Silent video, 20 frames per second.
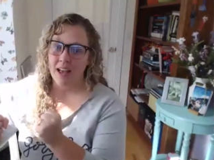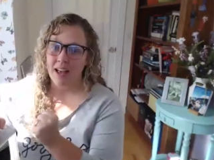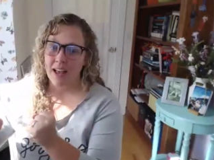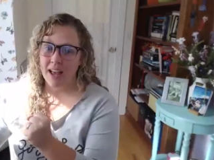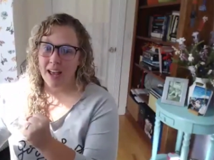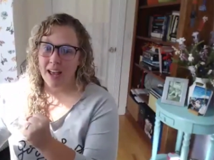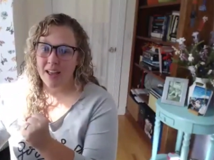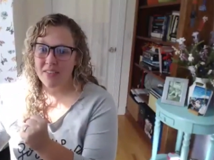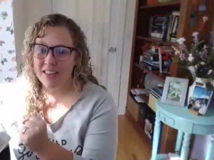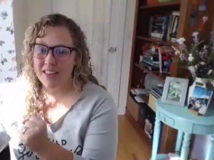
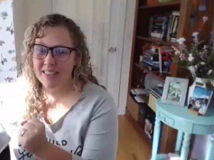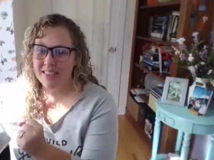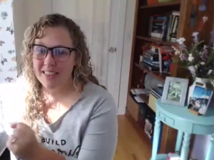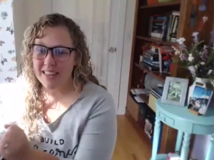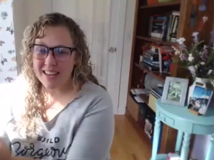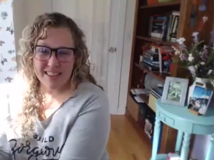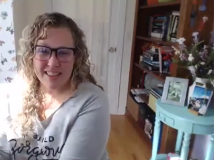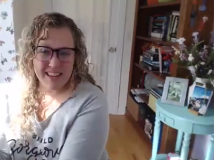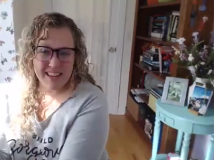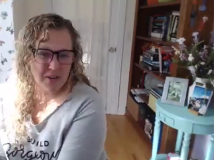and they
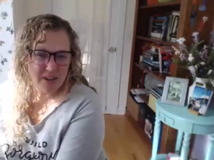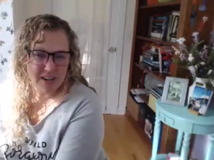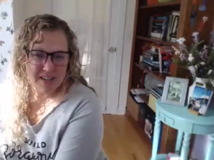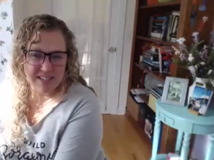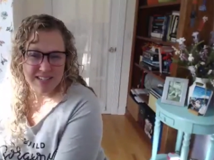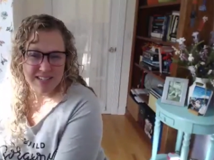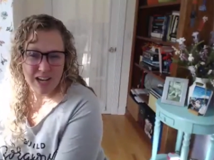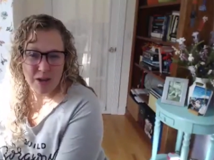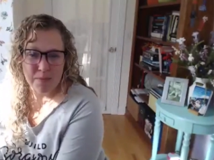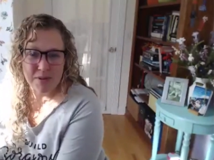think they know how to
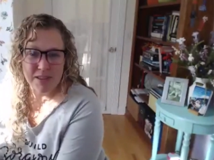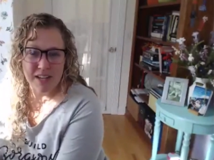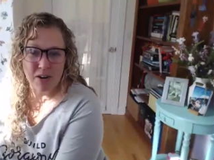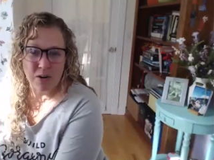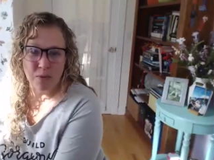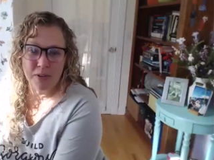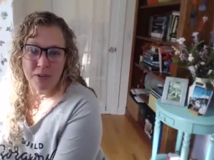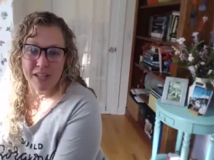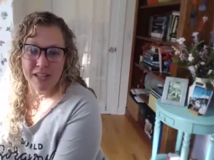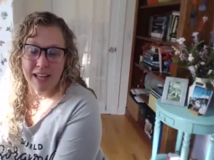sell, but they
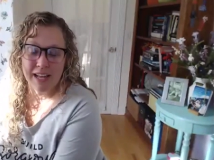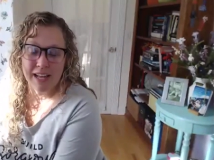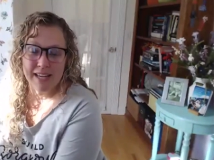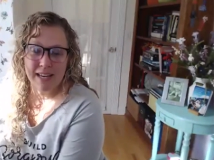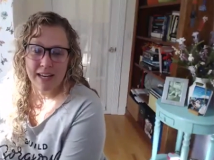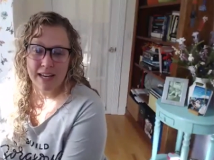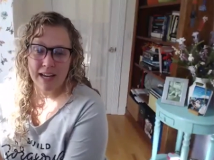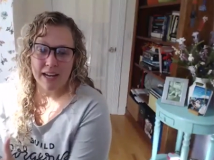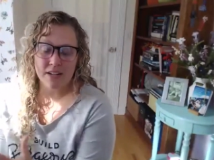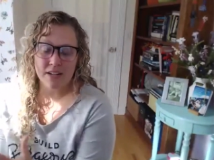don't really
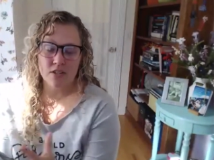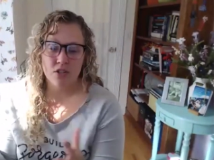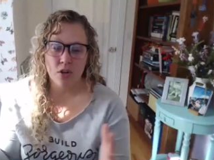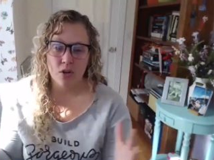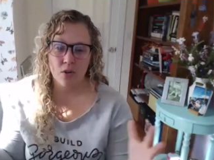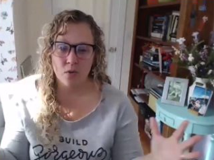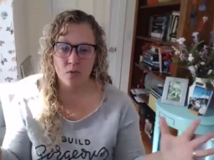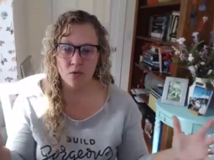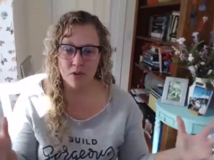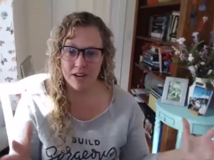like it. And
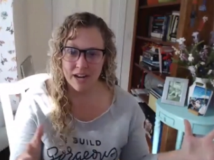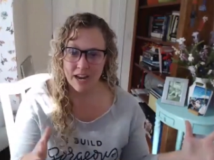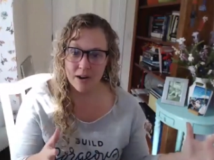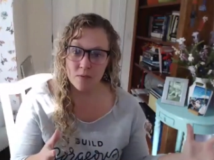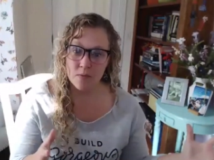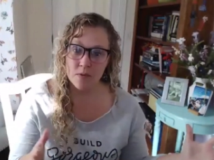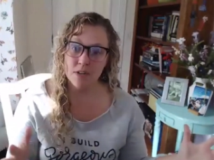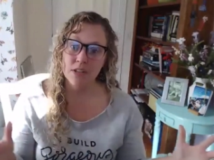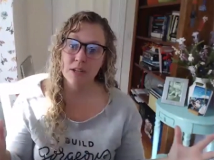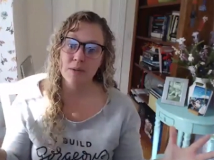so
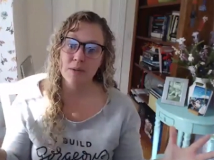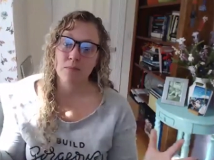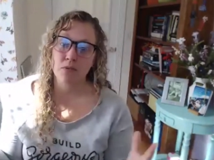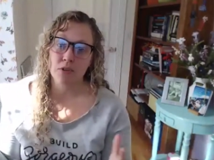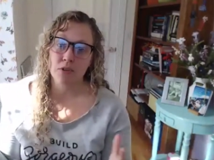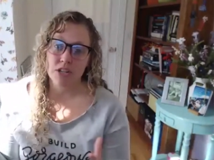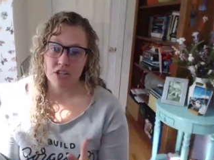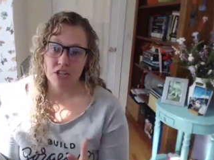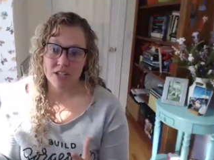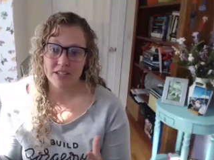Renee really
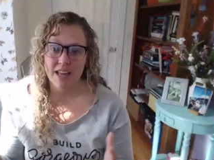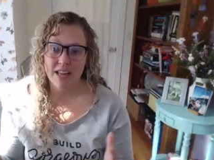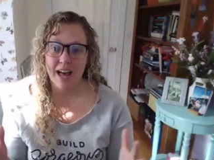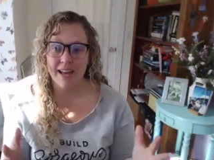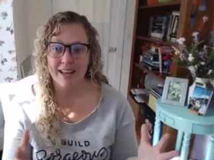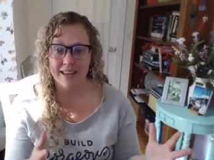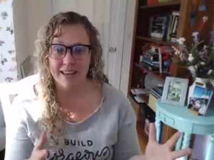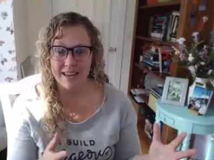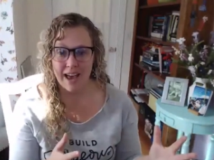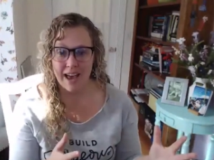bridges
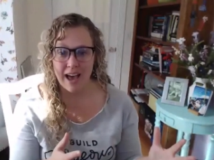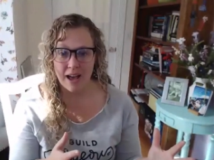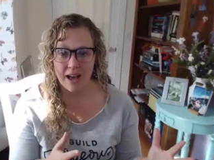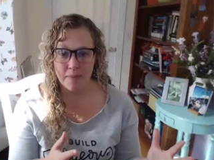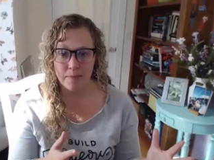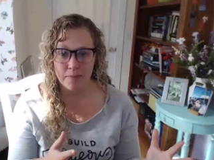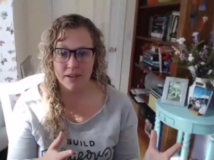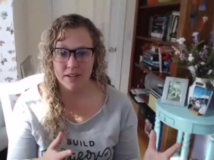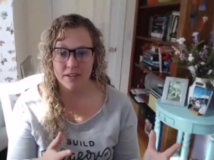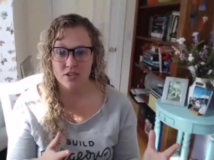that
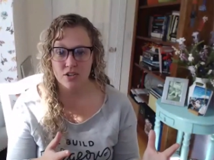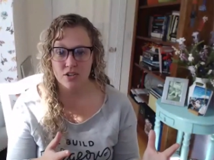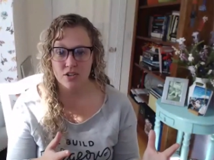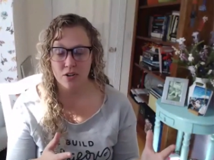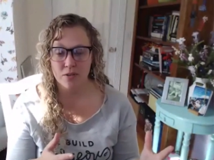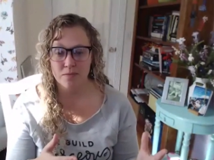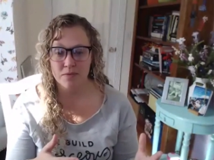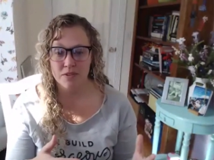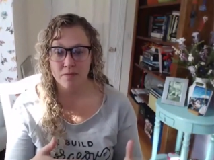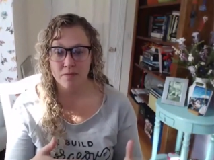gap in
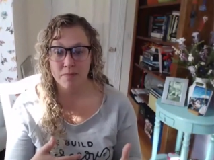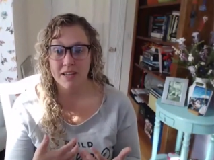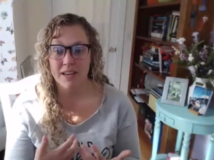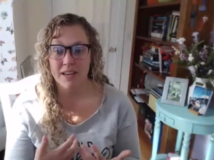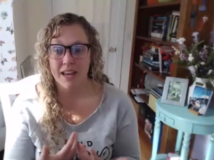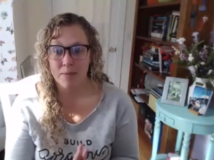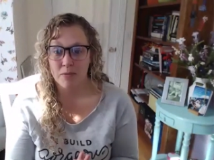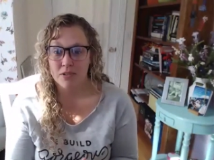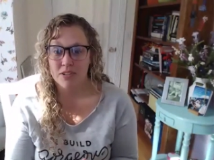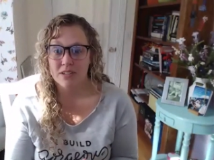terms of
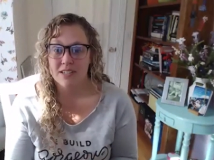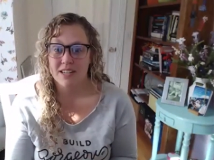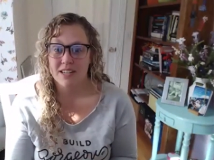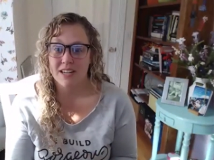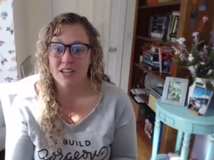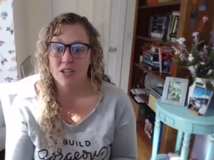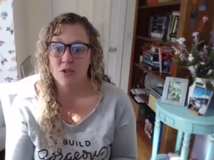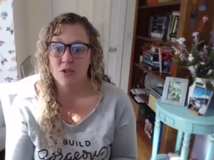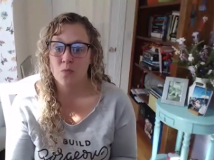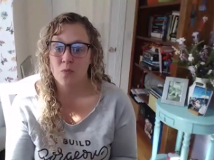being able to
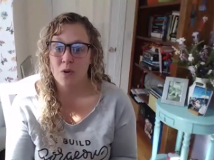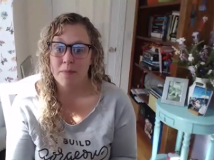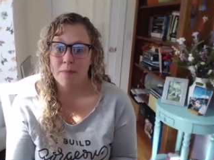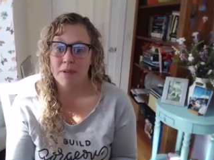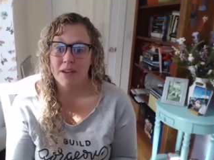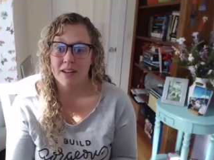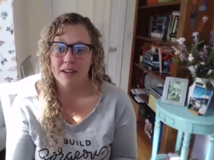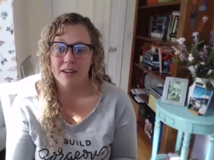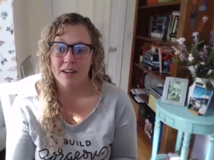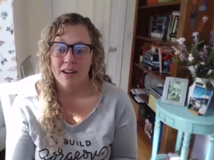teach
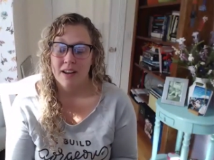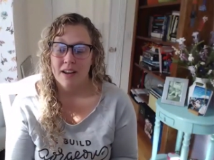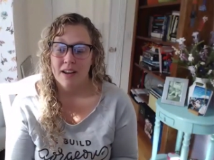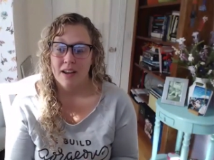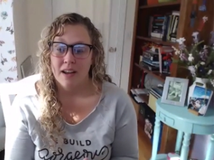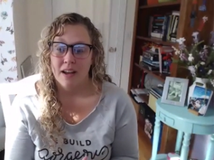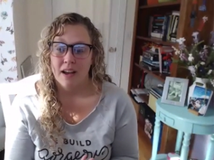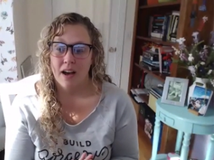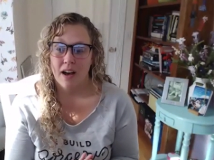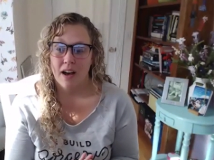women
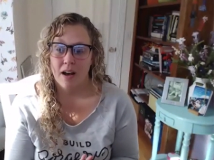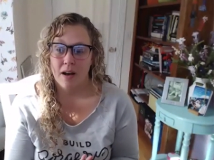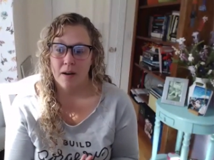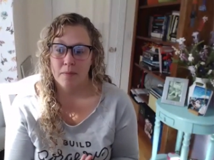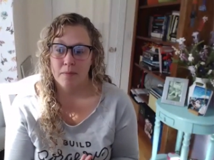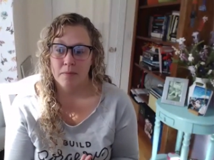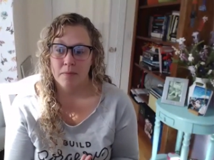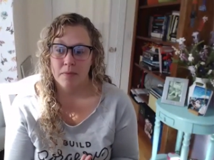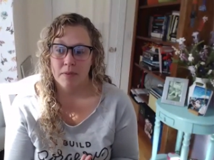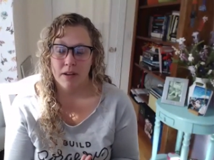
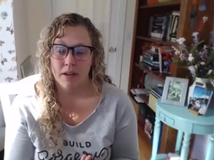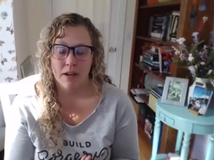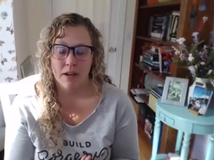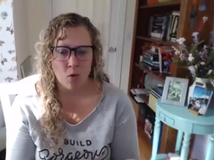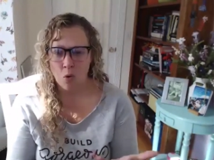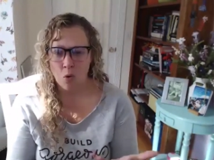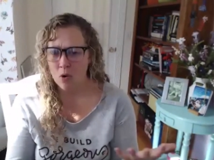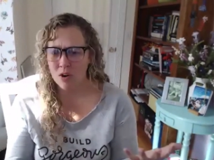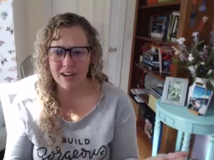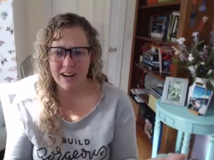um,
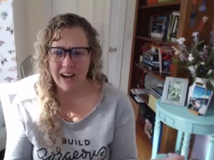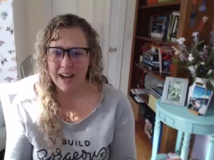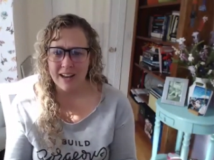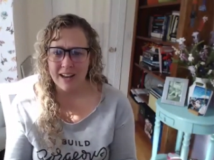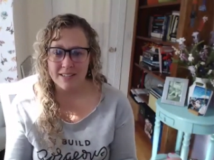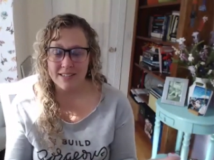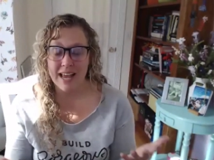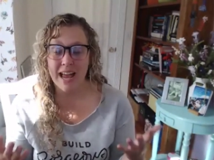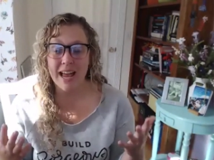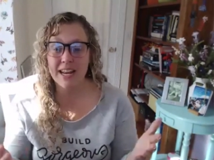or
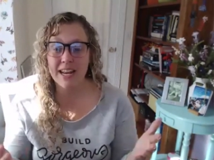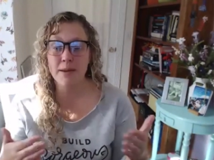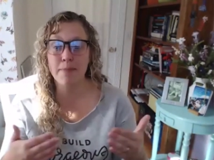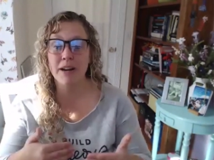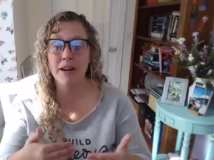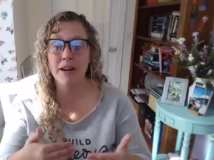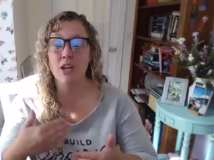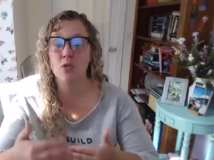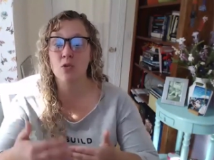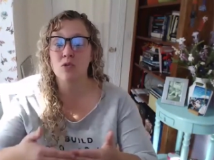guys,
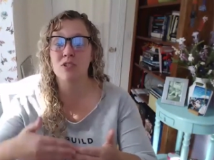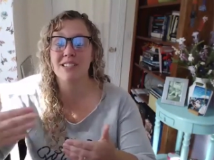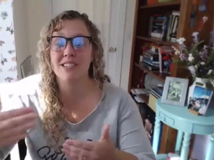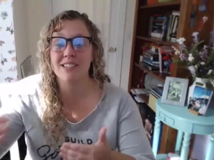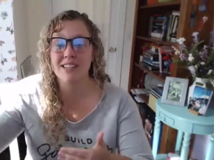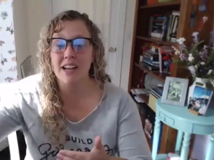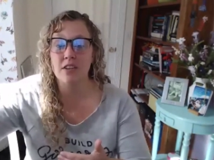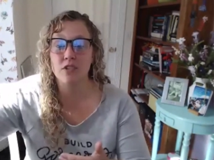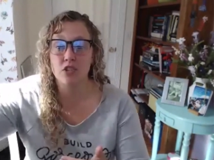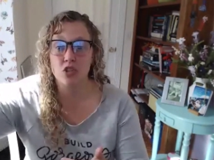anybody who
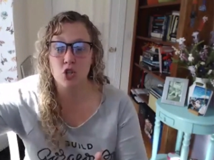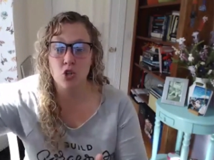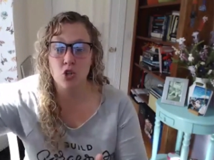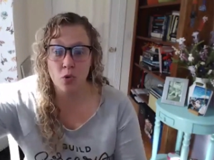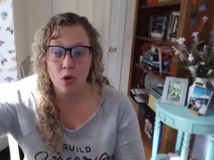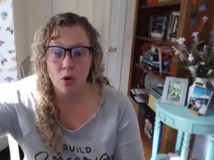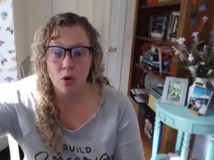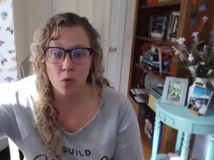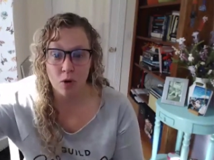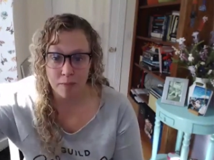sells
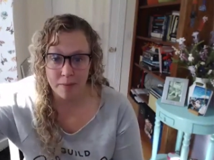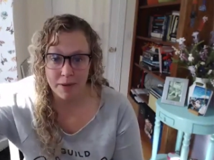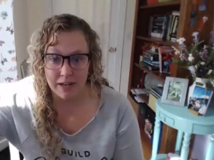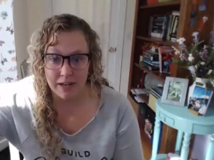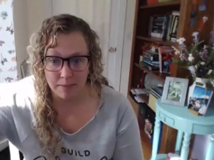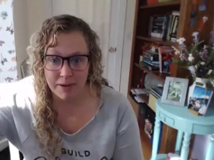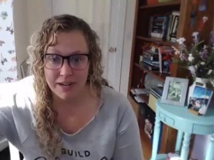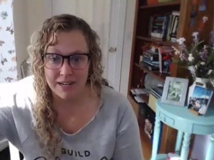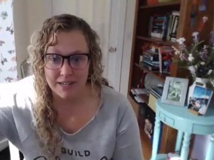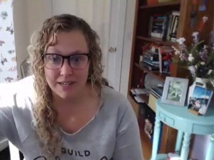to a
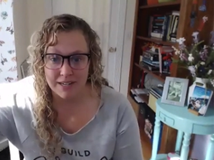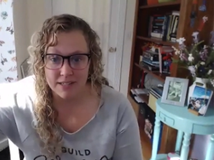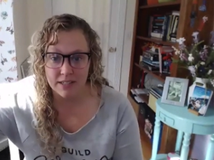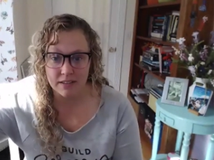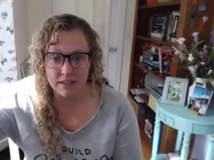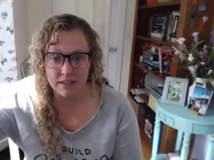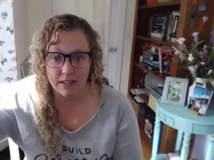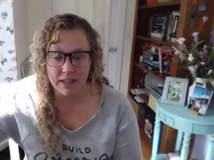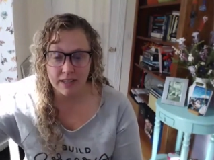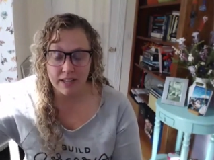woman,
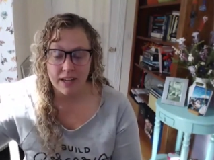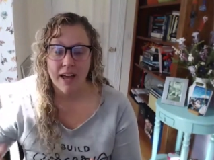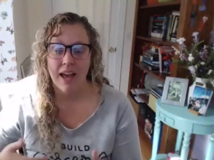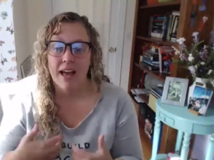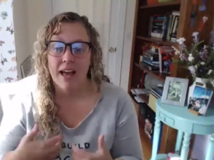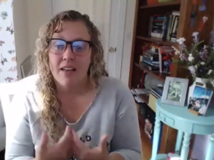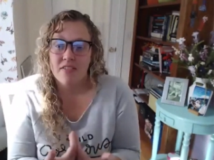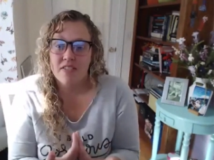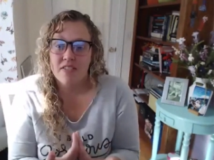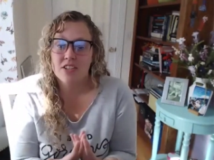basically,
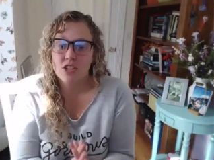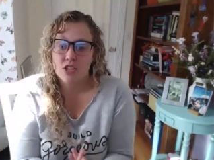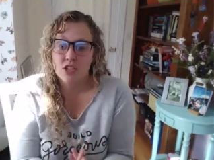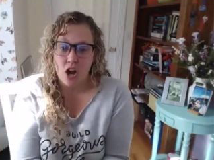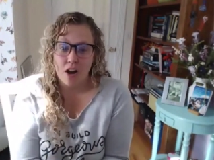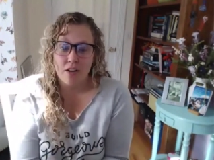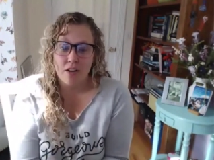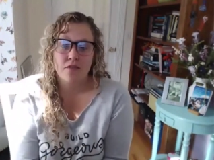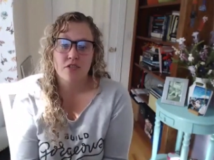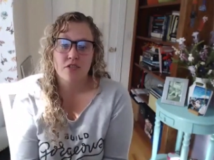right, the
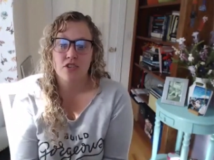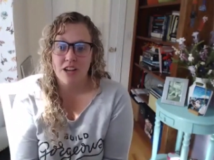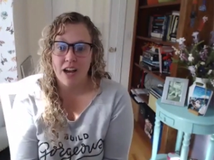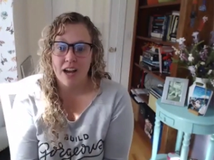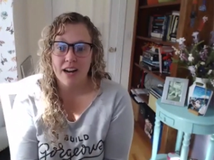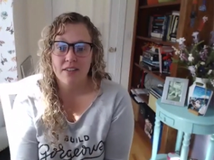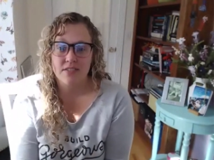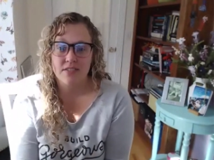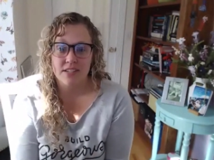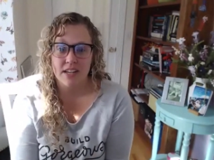softer
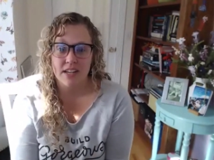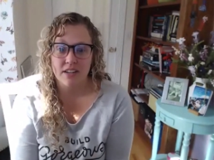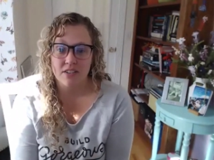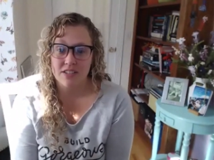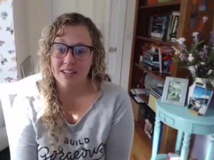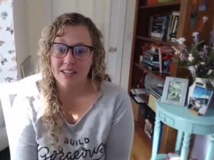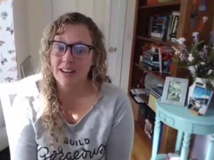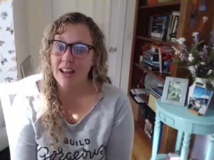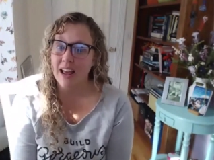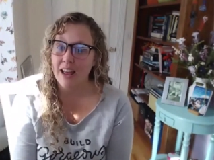side of
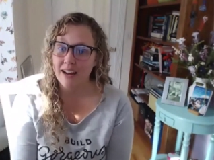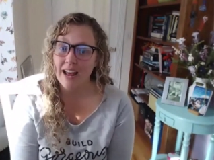sales and, and